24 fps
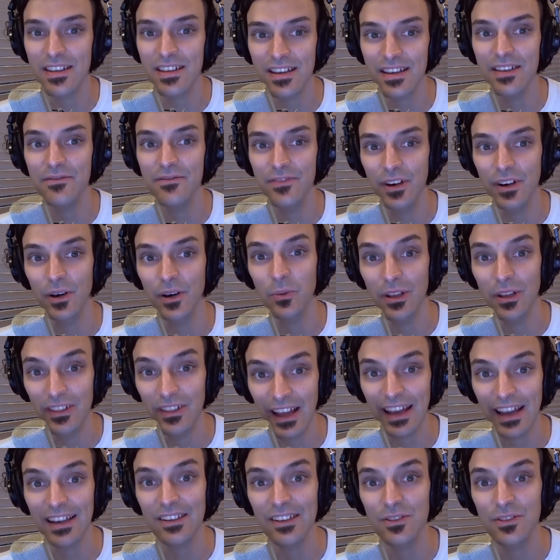of the info
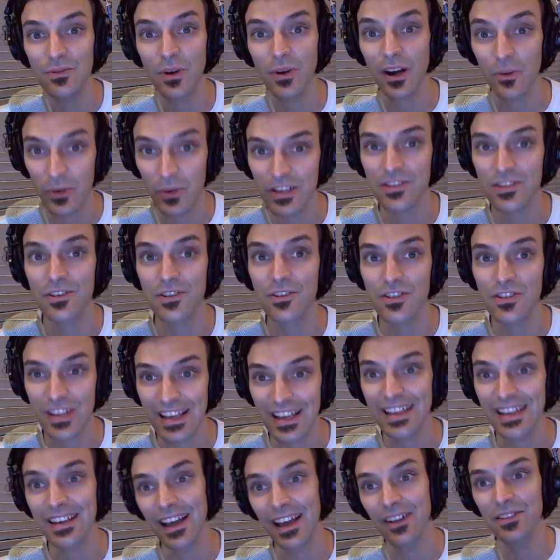relating to our
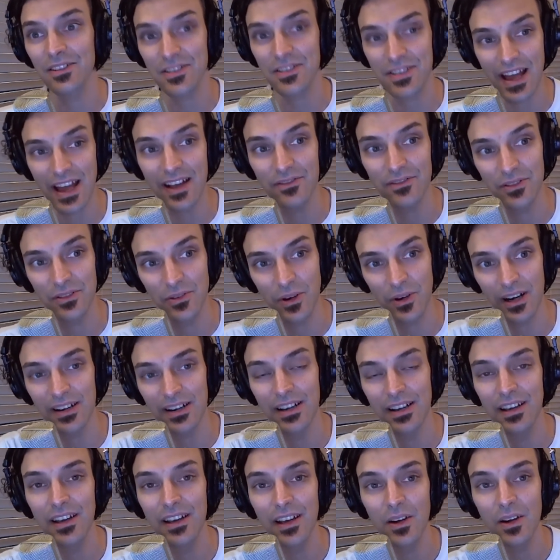research in El
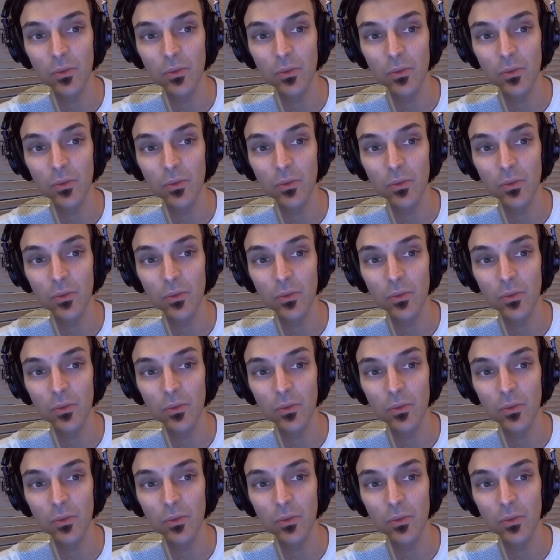Salvador.